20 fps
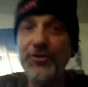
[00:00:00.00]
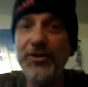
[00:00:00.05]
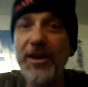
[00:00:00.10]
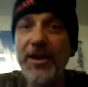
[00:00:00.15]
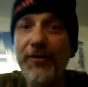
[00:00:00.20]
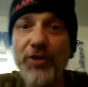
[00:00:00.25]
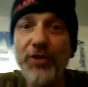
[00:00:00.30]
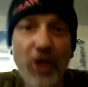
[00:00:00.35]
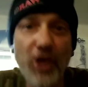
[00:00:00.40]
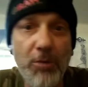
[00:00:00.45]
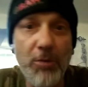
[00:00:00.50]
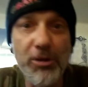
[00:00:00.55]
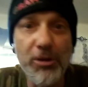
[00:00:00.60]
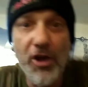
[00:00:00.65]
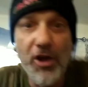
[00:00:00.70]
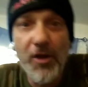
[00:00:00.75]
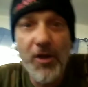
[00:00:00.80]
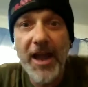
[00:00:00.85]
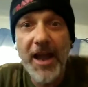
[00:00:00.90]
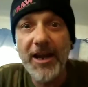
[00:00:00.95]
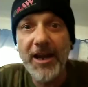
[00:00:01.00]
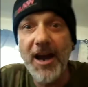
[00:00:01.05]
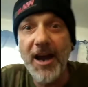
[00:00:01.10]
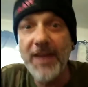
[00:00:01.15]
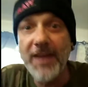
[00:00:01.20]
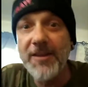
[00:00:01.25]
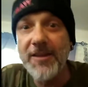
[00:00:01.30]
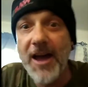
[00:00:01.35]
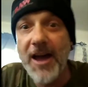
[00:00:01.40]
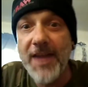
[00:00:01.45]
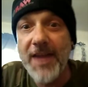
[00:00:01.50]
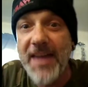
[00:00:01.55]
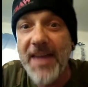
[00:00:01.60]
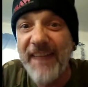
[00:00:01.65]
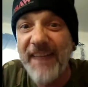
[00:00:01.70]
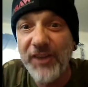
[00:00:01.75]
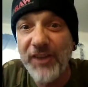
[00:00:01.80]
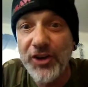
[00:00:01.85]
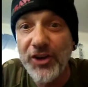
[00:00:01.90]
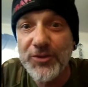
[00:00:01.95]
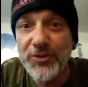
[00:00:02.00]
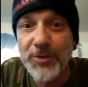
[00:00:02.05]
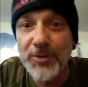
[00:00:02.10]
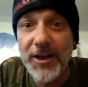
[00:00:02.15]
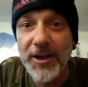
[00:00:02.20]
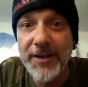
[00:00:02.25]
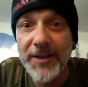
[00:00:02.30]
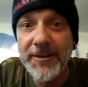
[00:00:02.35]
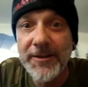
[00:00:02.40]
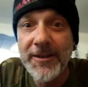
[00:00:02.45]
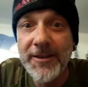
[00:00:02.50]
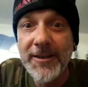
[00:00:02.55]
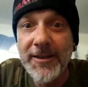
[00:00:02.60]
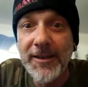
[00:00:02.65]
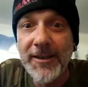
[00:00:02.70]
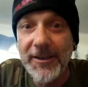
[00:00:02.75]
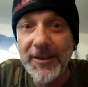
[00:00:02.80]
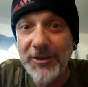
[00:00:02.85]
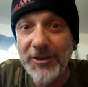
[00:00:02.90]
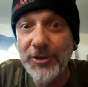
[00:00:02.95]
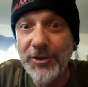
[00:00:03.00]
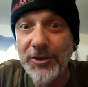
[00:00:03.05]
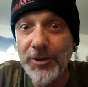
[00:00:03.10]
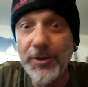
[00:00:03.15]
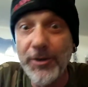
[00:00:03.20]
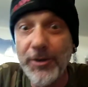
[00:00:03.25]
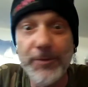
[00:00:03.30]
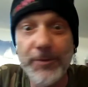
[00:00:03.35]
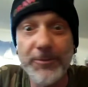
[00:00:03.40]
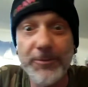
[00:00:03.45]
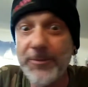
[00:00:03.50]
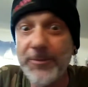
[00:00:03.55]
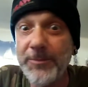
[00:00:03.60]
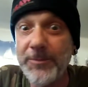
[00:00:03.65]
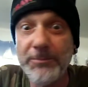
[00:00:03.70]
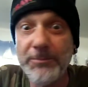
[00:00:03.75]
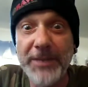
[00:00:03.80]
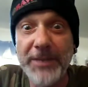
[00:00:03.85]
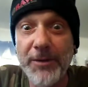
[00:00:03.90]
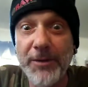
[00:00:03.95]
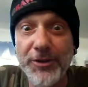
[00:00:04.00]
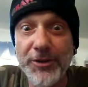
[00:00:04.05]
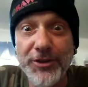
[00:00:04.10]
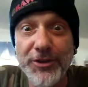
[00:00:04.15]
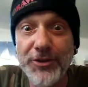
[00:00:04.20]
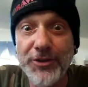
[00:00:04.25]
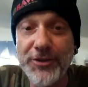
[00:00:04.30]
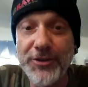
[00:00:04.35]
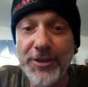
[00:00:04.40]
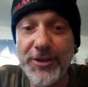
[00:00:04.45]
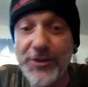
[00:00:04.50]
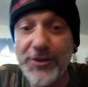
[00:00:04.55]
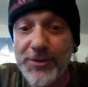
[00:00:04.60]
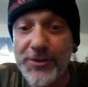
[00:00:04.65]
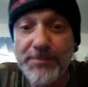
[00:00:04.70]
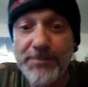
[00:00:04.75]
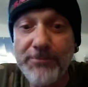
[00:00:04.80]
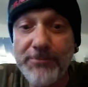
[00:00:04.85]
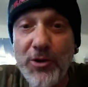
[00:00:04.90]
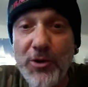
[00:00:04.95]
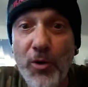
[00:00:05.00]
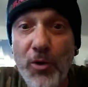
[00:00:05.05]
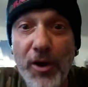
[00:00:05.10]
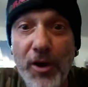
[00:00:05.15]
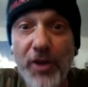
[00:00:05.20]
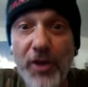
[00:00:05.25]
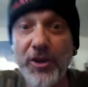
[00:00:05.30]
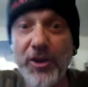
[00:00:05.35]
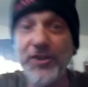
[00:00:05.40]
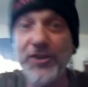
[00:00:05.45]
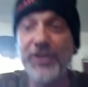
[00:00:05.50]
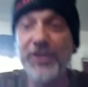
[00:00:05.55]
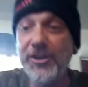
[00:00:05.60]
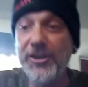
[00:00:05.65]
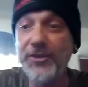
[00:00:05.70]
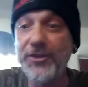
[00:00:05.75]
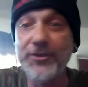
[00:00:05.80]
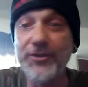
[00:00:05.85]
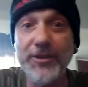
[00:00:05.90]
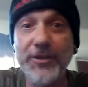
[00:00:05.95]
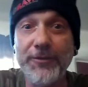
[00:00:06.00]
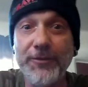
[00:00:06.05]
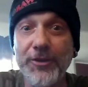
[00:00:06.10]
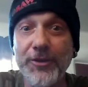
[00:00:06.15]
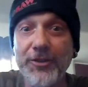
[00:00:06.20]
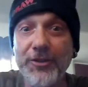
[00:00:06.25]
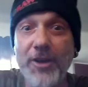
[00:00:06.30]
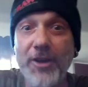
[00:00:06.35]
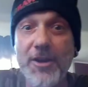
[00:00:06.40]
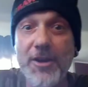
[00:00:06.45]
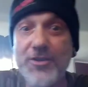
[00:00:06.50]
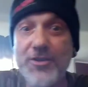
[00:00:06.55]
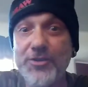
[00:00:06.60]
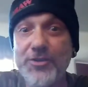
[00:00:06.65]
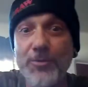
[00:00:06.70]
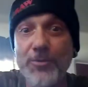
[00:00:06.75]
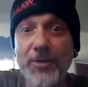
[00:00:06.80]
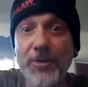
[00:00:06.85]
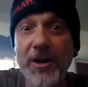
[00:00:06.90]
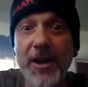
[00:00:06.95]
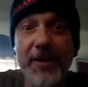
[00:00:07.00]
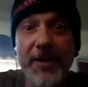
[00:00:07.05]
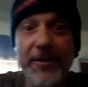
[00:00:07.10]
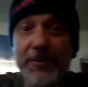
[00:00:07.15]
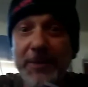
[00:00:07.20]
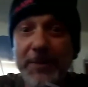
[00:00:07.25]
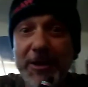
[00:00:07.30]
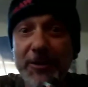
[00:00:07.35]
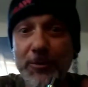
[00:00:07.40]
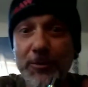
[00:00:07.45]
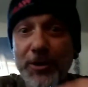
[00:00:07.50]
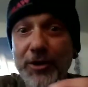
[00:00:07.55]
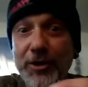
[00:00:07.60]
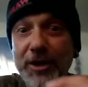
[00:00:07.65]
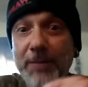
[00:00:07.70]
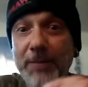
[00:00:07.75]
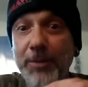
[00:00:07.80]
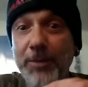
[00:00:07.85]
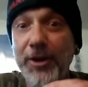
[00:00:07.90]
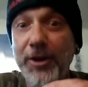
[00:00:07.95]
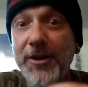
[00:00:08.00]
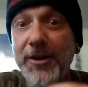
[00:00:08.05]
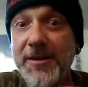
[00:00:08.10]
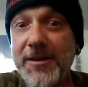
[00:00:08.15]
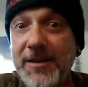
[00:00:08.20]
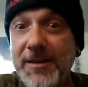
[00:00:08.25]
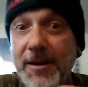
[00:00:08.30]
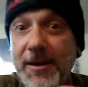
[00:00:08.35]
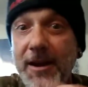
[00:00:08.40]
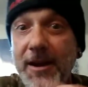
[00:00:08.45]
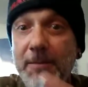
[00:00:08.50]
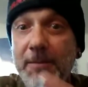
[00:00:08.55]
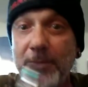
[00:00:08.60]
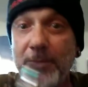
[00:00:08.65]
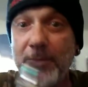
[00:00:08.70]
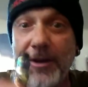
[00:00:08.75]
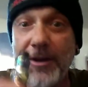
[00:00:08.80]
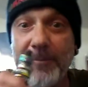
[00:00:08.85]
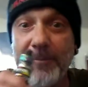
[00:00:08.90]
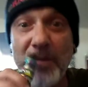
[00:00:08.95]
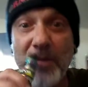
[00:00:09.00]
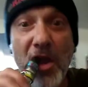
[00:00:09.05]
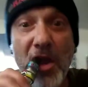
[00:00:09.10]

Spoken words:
you never go below that cotton line, that first one, you'll be able to use this coil continuously for as long as you want. I mean, it will get burnt in time, but